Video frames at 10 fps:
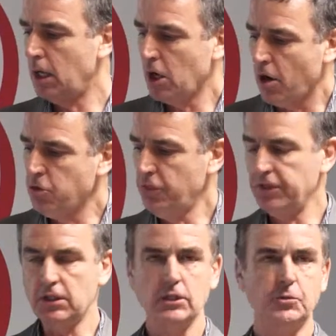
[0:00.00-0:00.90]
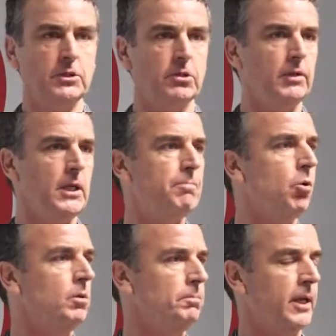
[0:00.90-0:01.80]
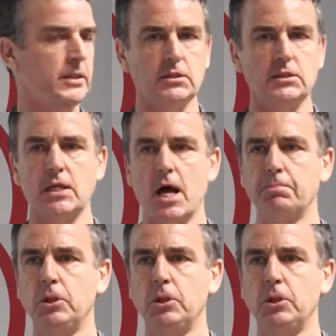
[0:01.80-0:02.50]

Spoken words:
And I thought that this was a really important place to start,